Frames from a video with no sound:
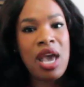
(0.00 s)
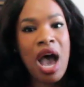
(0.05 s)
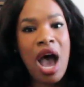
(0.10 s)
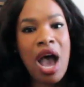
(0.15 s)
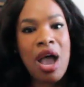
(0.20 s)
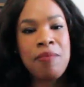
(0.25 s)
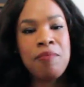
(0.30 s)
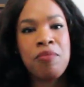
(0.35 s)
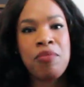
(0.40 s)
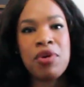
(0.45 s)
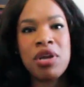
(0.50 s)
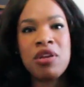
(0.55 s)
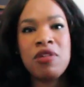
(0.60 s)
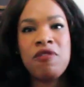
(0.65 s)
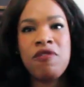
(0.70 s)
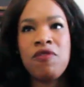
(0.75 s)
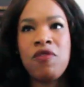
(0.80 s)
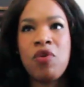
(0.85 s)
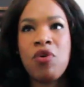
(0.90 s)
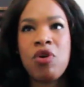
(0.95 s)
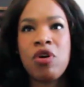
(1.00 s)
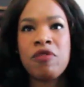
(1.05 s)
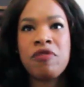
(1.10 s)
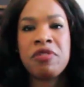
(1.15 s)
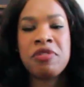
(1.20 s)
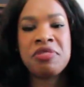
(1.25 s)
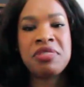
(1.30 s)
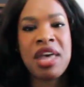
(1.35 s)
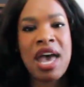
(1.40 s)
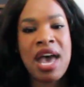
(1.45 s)
I bring
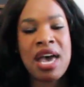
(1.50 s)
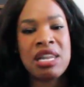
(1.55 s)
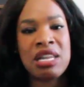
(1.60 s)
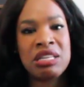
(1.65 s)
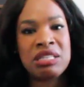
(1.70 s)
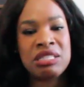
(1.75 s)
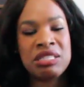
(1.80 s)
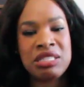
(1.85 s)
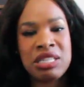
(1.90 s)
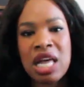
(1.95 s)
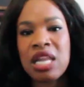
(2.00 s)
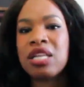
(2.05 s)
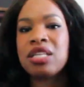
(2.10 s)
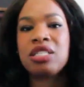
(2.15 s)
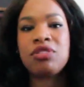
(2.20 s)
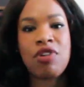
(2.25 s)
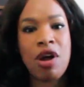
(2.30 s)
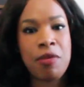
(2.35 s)
forth that zealous